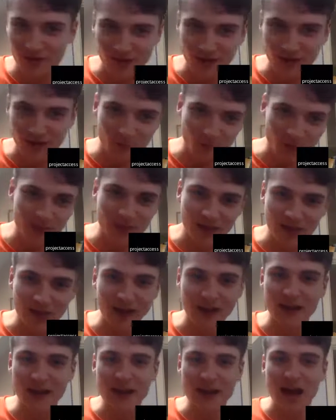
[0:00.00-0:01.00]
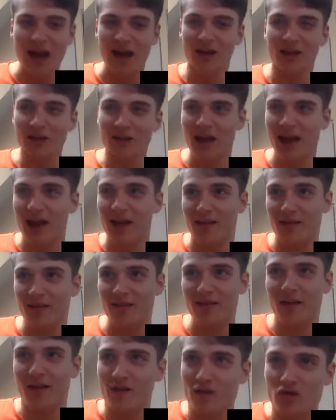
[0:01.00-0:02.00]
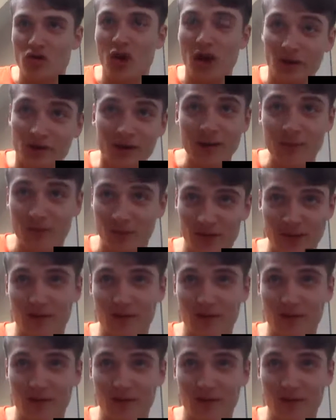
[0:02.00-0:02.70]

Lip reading: things went there, and it's generally perceived